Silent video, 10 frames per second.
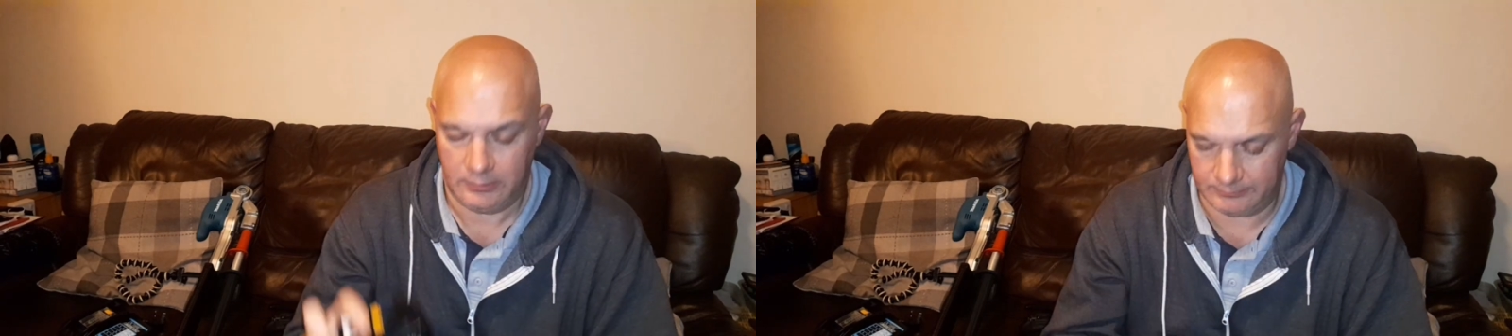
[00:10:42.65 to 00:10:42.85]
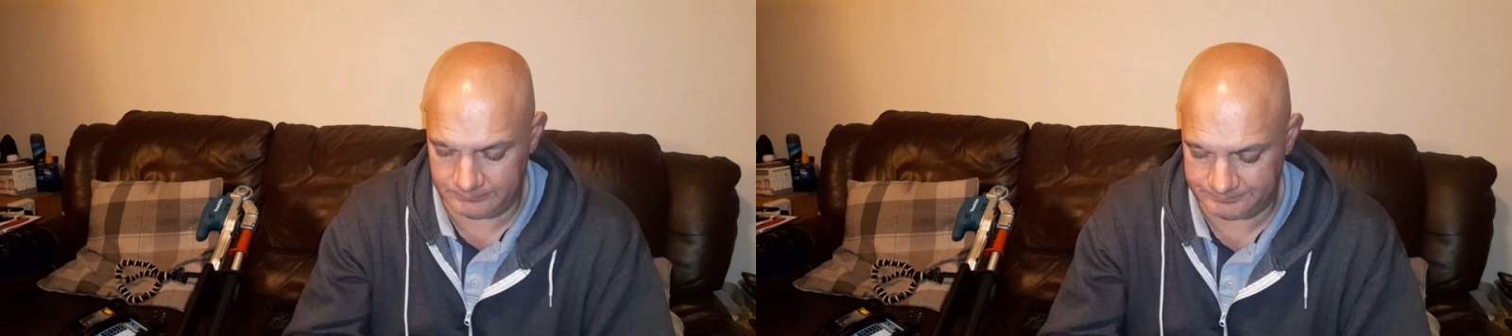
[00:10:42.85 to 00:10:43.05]

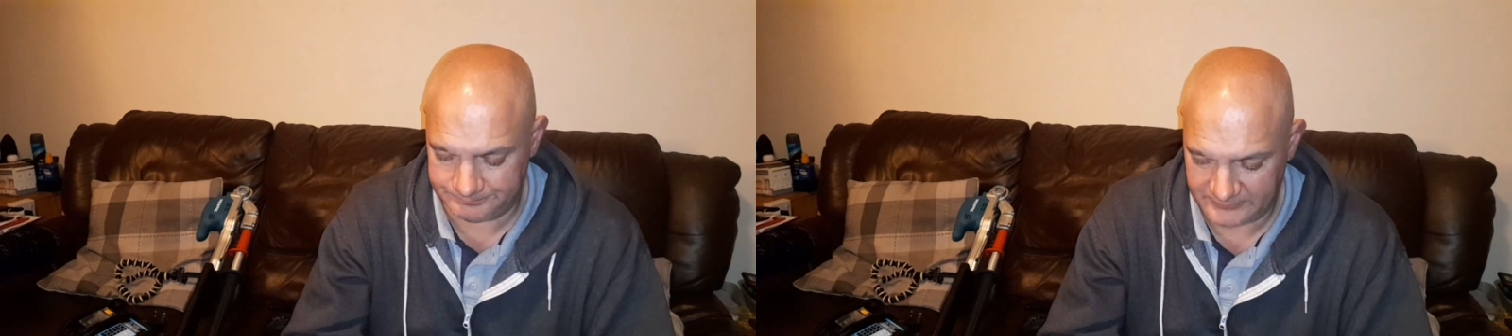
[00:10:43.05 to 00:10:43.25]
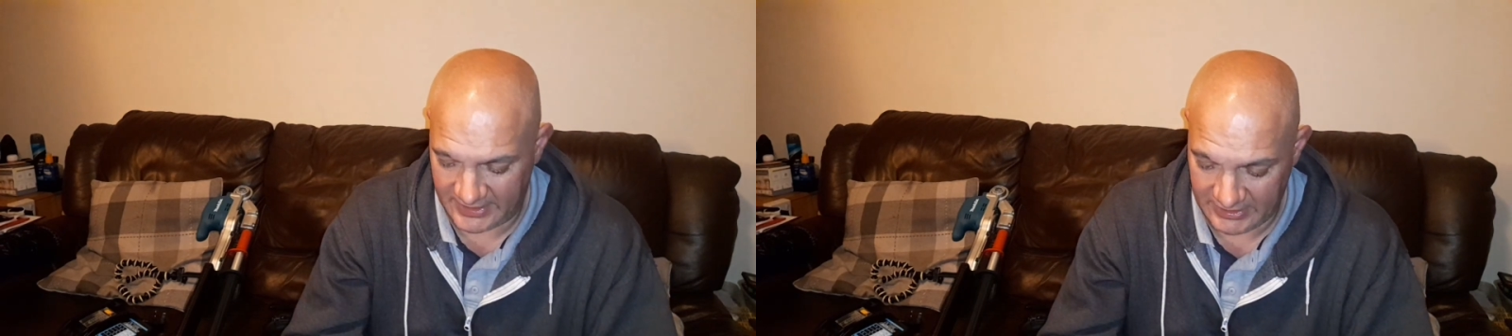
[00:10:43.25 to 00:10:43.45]
and
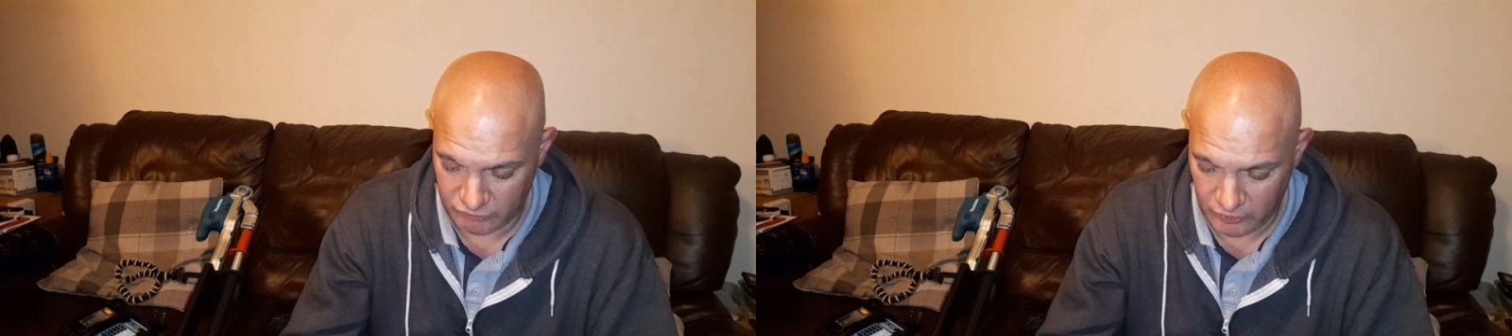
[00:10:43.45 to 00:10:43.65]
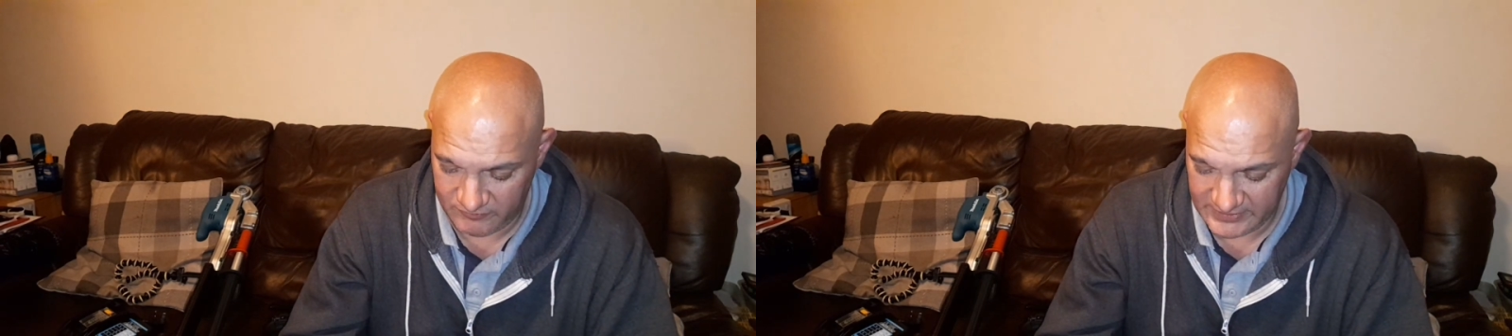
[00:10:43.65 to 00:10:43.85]
it
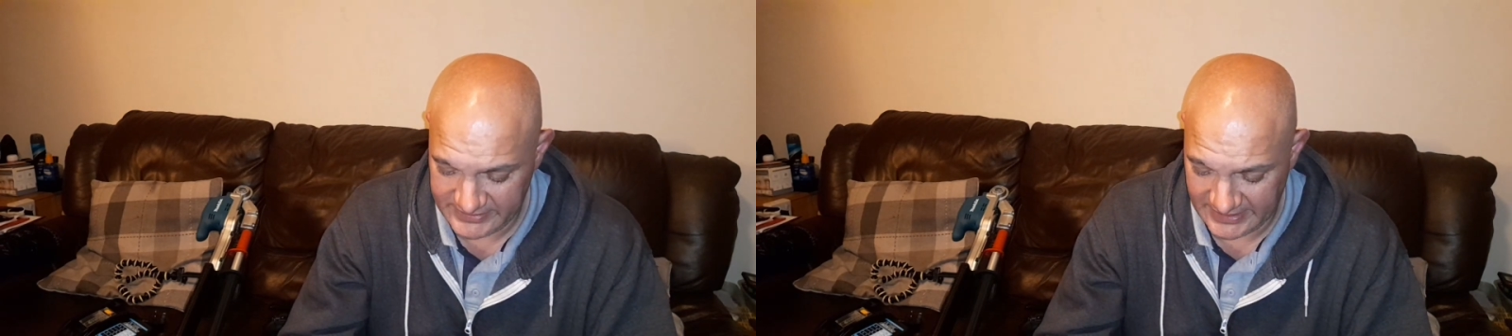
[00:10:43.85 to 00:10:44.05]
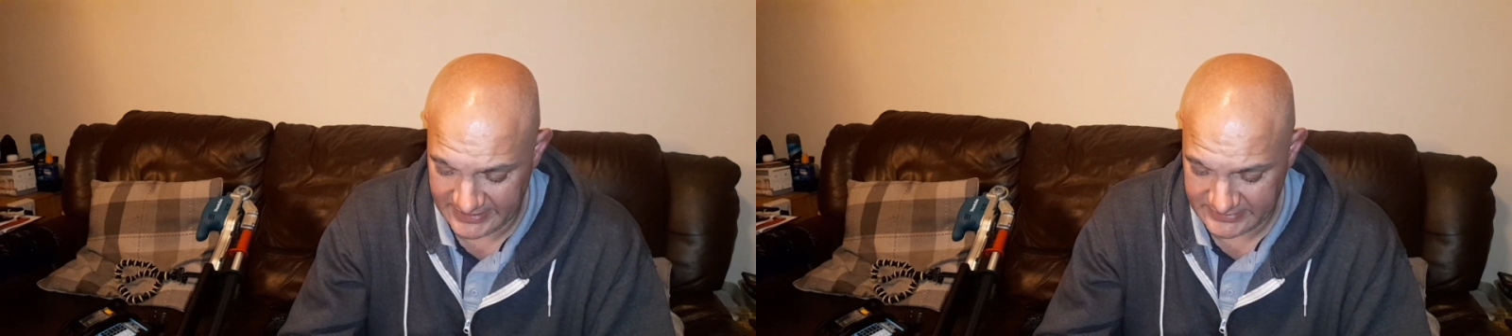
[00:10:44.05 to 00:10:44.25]
roughly
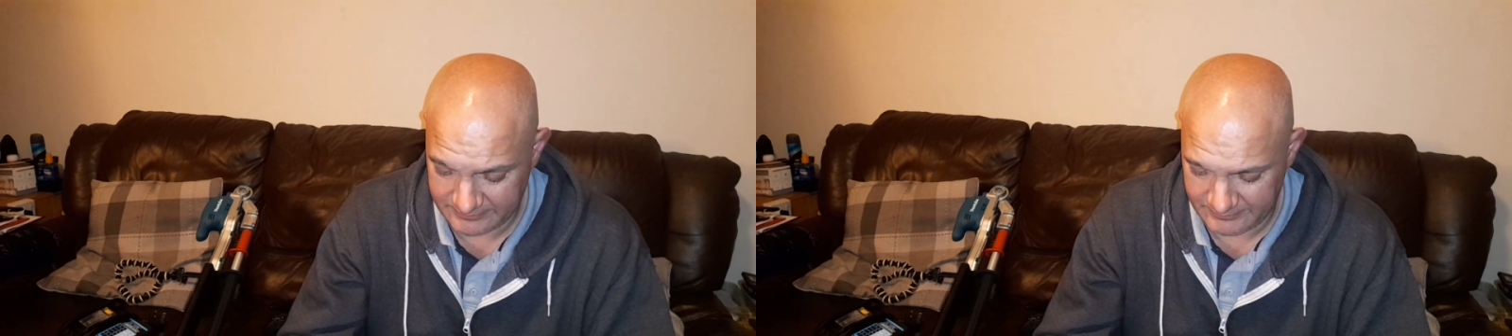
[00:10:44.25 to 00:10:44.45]
did